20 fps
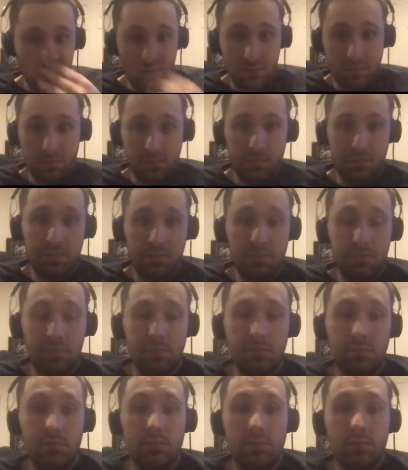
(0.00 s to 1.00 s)

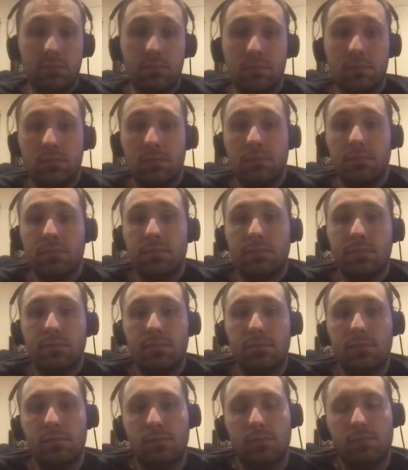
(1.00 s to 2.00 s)

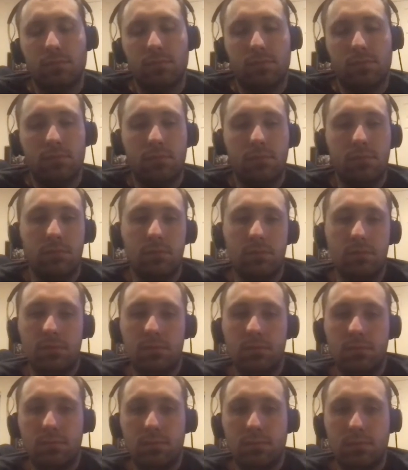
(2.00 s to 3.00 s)

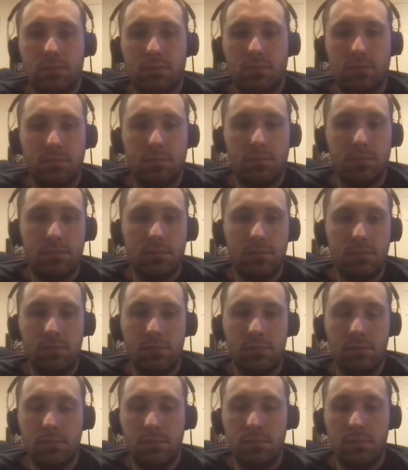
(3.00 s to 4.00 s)

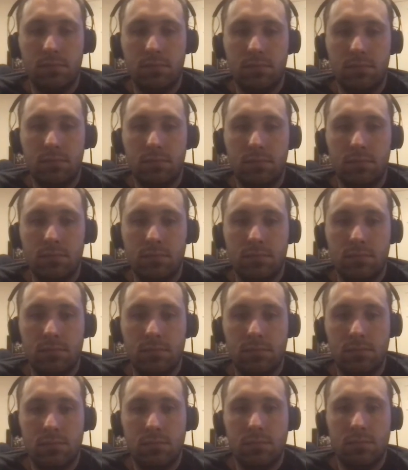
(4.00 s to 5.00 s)

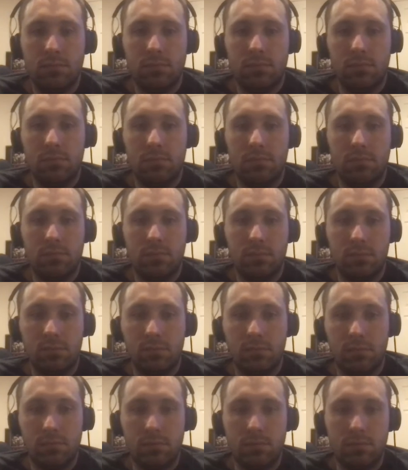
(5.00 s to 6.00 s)

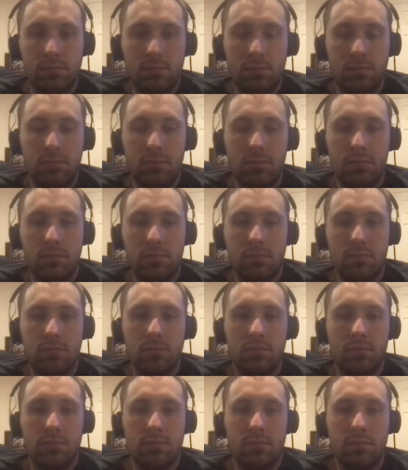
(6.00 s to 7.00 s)

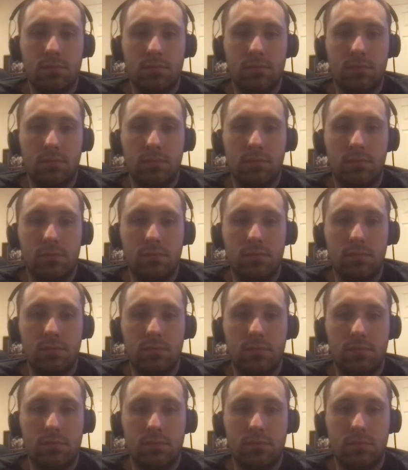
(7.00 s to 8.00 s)
This person isn't speaking.